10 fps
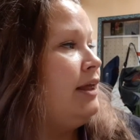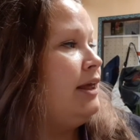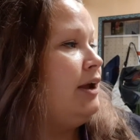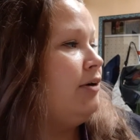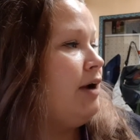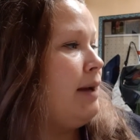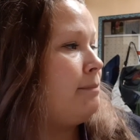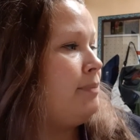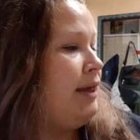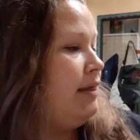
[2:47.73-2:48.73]
Gear
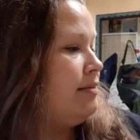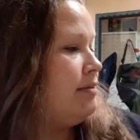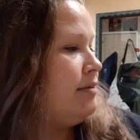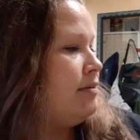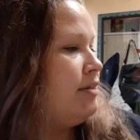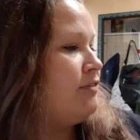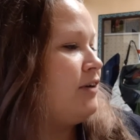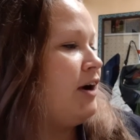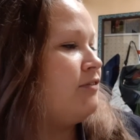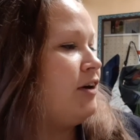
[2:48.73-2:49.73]
up, Pete. The
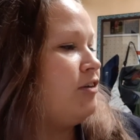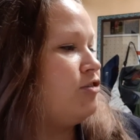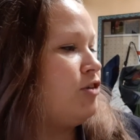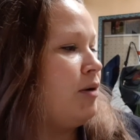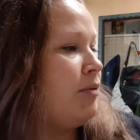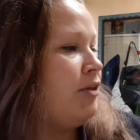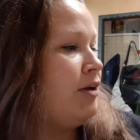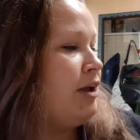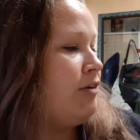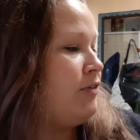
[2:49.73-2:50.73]
firefighters scramble their
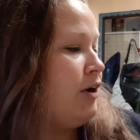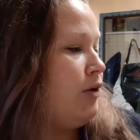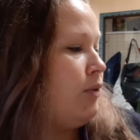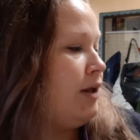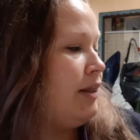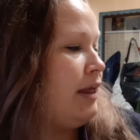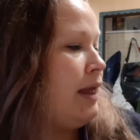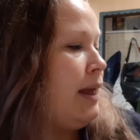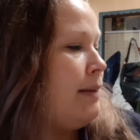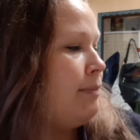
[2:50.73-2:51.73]
gear very quickly.
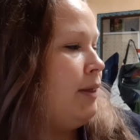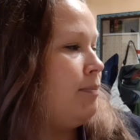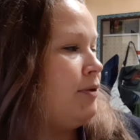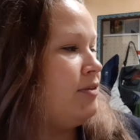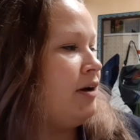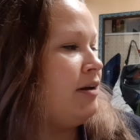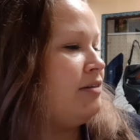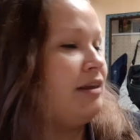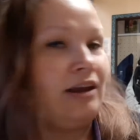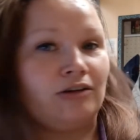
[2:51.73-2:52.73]
Pete puts on
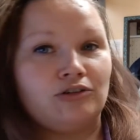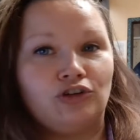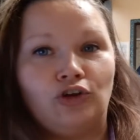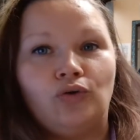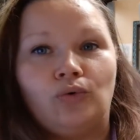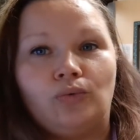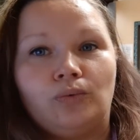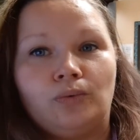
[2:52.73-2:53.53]
his gear too.